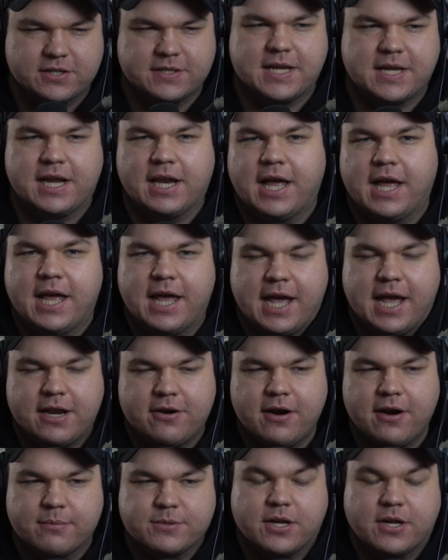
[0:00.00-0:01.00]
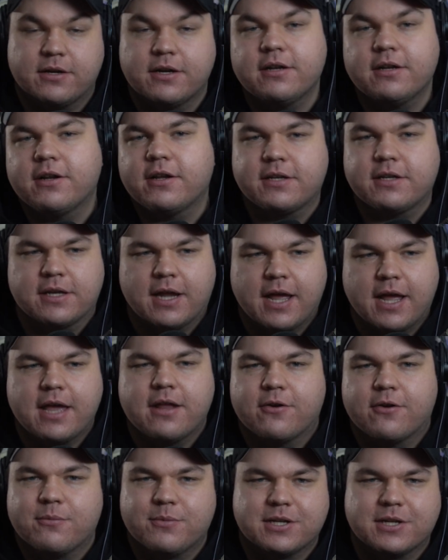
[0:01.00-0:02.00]
Zegler hater. I'm sorry, not that I hate
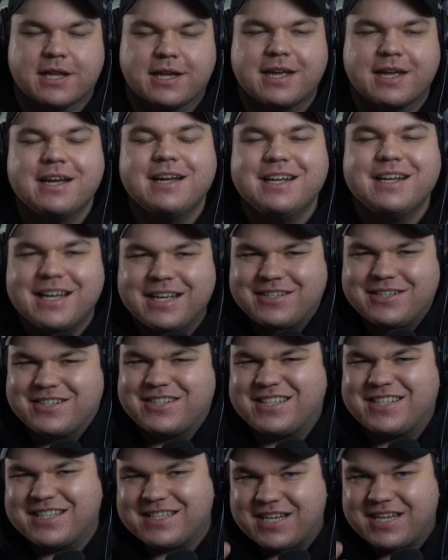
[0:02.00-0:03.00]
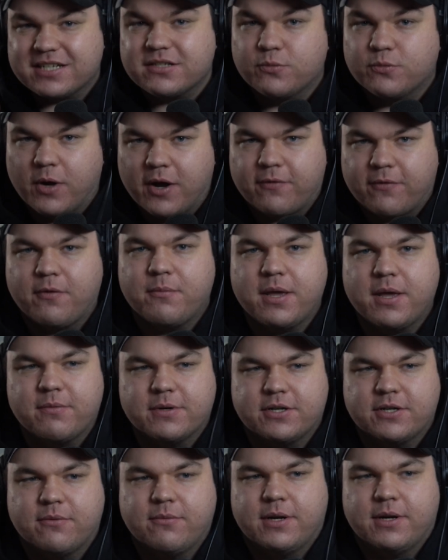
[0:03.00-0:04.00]
her, but like it just doesn't work for me
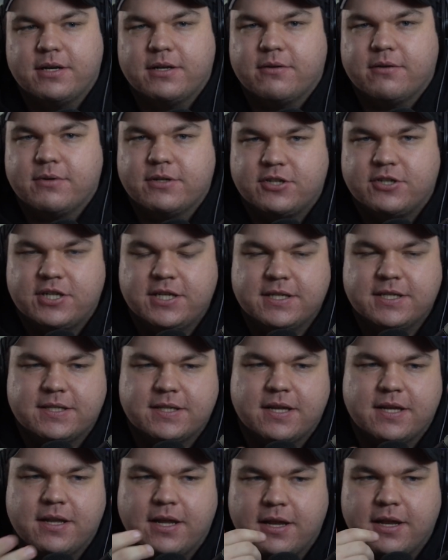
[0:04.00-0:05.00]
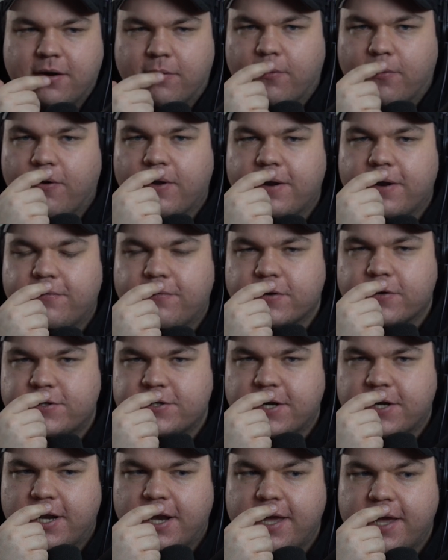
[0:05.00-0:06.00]
when she's in a role,
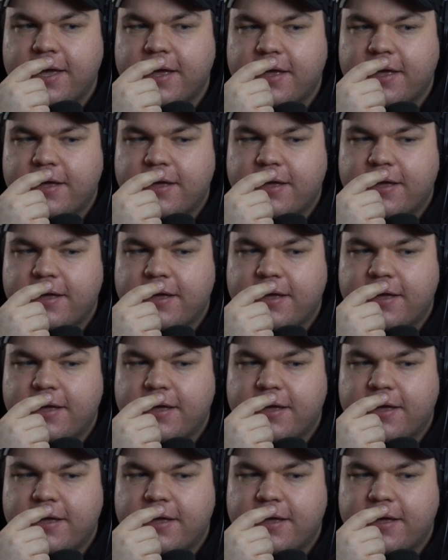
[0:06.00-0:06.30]
unfortunately.